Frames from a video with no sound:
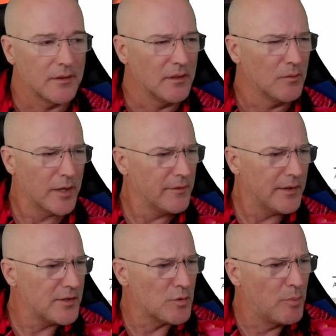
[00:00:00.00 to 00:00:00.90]
Why don't
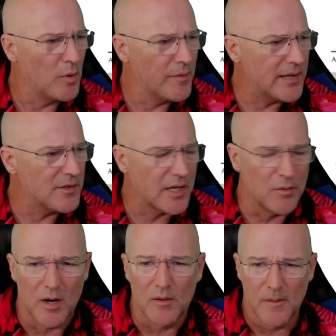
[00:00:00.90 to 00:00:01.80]
they just report that and say,
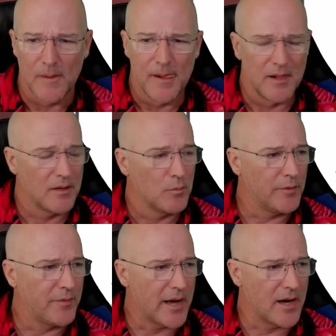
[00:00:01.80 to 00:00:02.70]
well, we
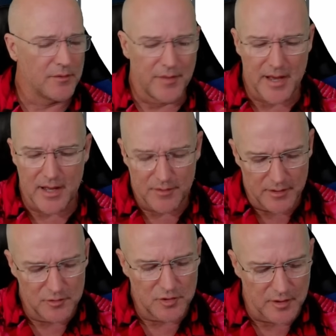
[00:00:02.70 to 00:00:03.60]
found that the
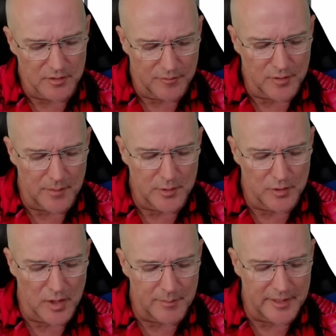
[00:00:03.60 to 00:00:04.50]
incidence of type two
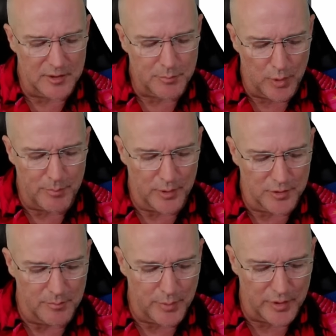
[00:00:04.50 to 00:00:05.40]
diabetes per
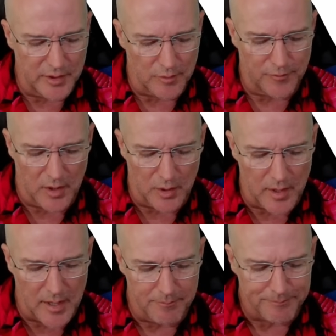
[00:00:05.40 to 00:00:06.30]
person per year of
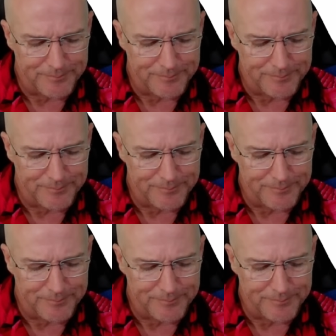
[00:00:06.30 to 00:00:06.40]
follow-up